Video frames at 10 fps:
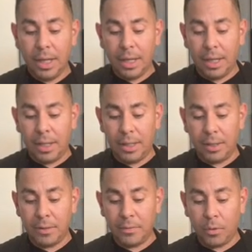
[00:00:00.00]

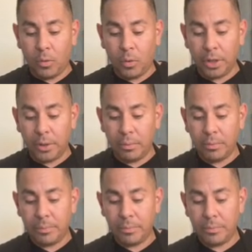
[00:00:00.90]
of oil
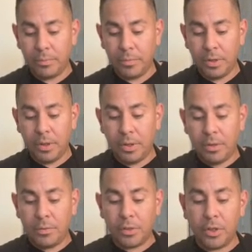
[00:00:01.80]

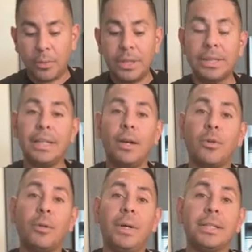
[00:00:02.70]
for the reason that
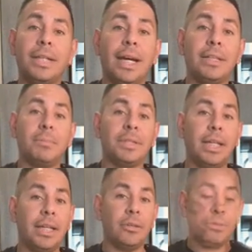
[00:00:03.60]
we're about to add the
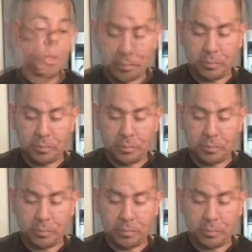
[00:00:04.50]
potatoes.